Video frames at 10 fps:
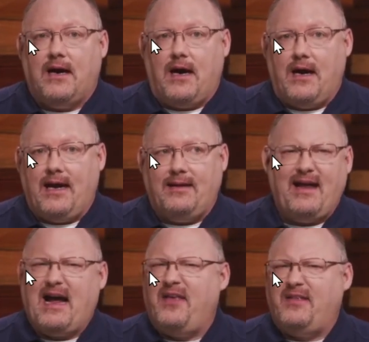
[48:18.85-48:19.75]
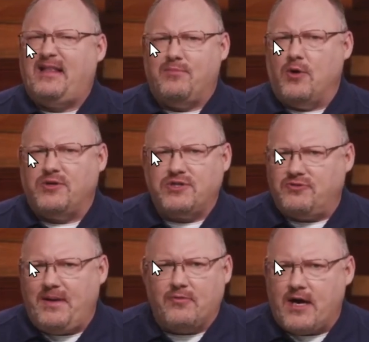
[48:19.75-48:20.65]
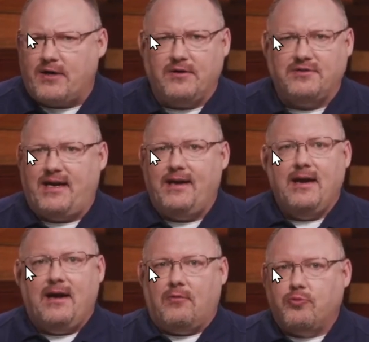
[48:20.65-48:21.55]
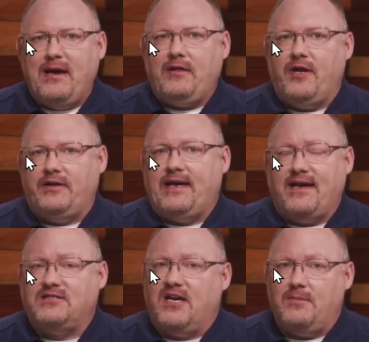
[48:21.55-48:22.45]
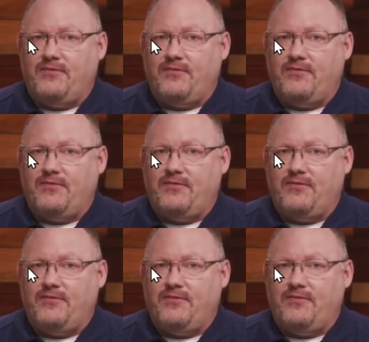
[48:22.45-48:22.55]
And I think they broke streaming records. A really good case study.